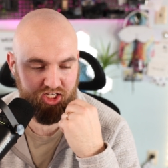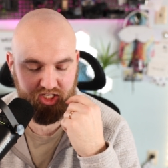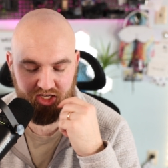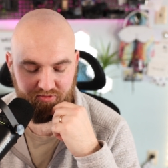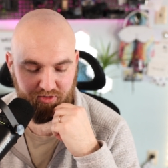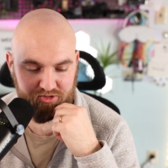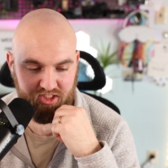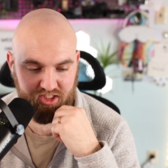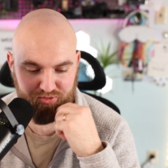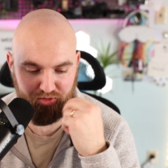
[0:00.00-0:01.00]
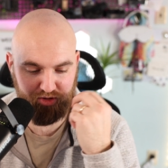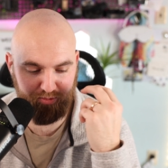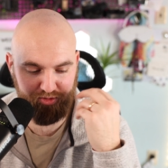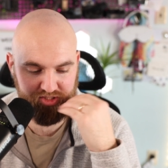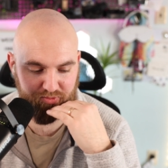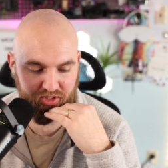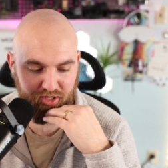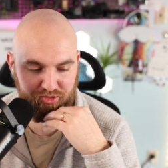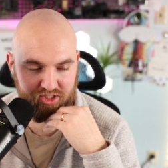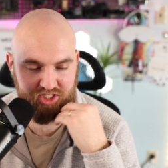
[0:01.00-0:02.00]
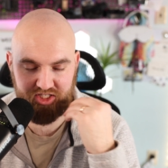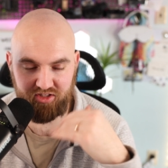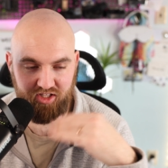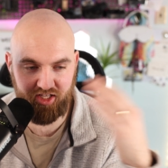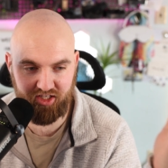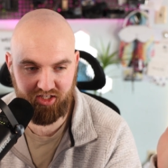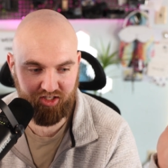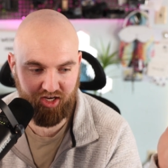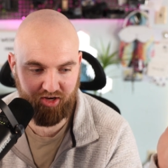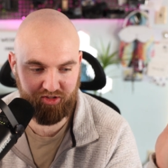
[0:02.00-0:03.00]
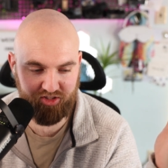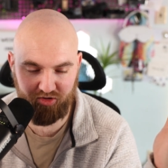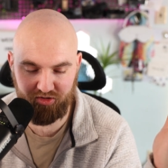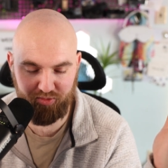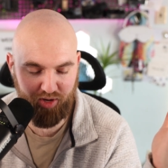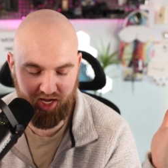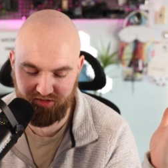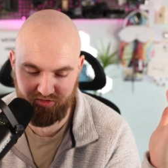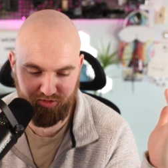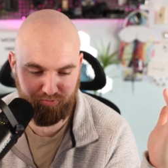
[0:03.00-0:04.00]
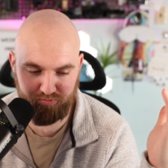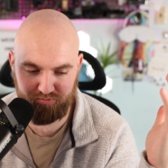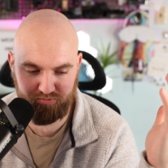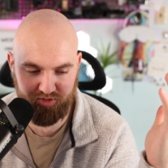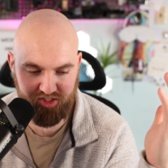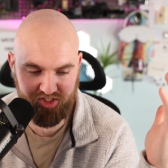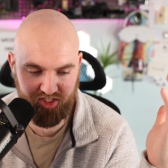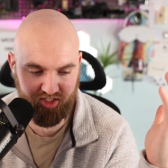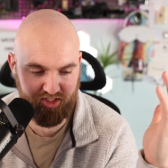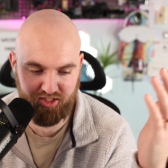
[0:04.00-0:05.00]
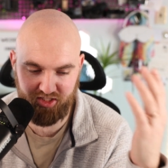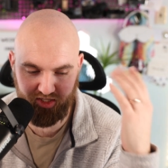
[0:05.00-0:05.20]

if I was like thrown up or something, I would still like I would go to the bathroom, get sick and then get